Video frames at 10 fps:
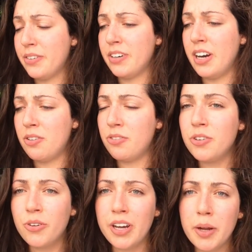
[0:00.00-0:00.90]
or I don't
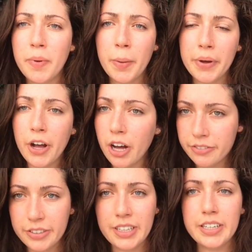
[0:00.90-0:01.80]
feel great about my
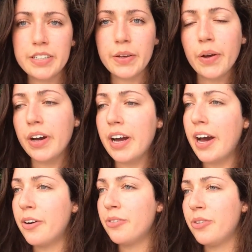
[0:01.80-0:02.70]
confidence, or
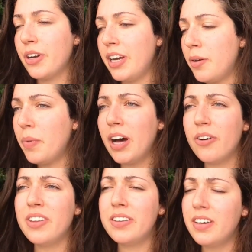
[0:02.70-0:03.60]
I don't feel great
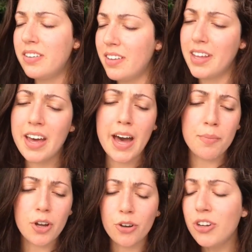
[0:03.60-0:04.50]
about this and that,
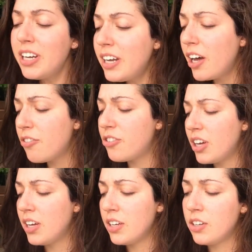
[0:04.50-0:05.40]
I'm not good enough.
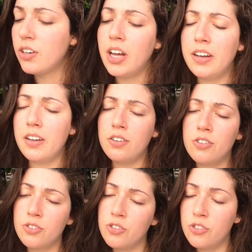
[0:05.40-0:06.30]
And then you